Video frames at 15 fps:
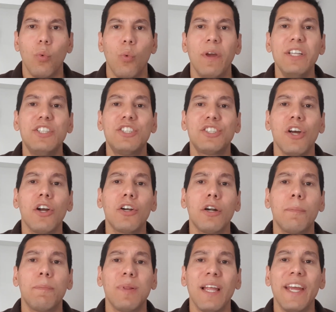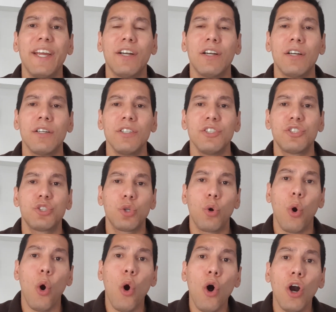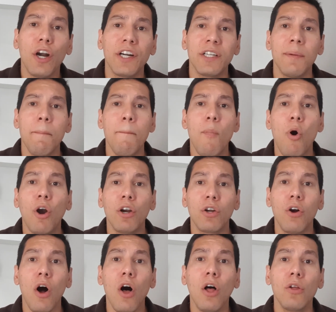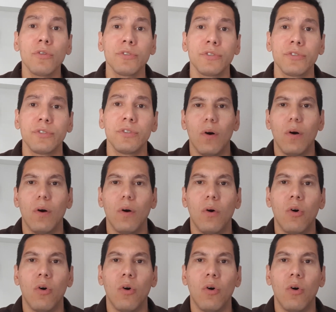which soccer player scored more goals,